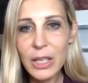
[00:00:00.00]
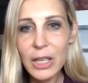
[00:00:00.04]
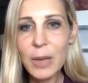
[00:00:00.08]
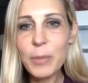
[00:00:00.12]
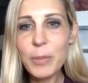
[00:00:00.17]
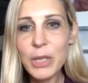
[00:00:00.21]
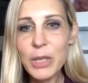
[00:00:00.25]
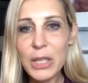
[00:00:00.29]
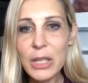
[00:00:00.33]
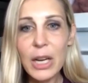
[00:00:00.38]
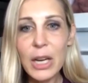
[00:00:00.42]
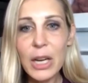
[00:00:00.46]

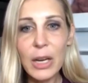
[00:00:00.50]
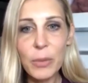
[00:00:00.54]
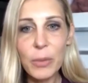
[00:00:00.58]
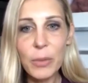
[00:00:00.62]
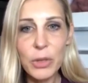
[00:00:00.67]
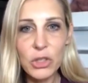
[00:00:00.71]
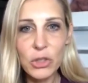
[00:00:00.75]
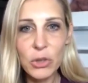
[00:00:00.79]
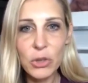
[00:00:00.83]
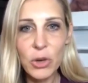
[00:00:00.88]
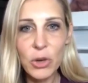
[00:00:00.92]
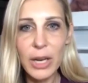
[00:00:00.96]
company that I
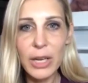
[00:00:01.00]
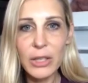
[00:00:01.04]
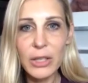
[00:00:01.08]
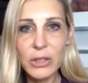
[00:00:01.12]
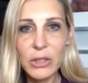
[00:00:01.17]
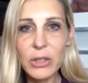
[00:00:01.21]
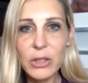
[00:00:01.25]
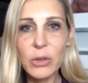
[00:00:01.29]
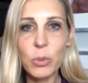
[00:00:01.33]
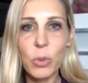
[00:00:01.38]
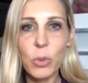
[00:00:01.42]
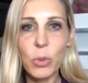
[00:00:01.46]
was trying
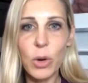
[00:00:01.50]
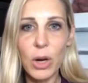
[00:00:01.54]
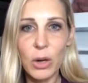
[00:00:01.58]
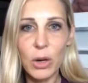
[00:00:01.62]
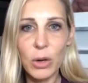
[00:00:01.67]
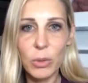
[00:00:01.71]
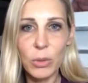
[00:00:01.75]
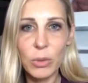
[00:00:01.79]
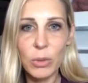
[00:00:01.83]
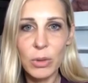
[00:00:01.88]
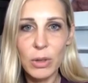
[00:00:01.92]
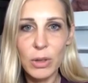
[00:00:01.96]
to
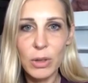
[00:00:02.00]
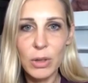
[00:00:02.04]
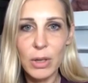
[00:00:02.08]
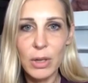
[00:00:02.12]
grow,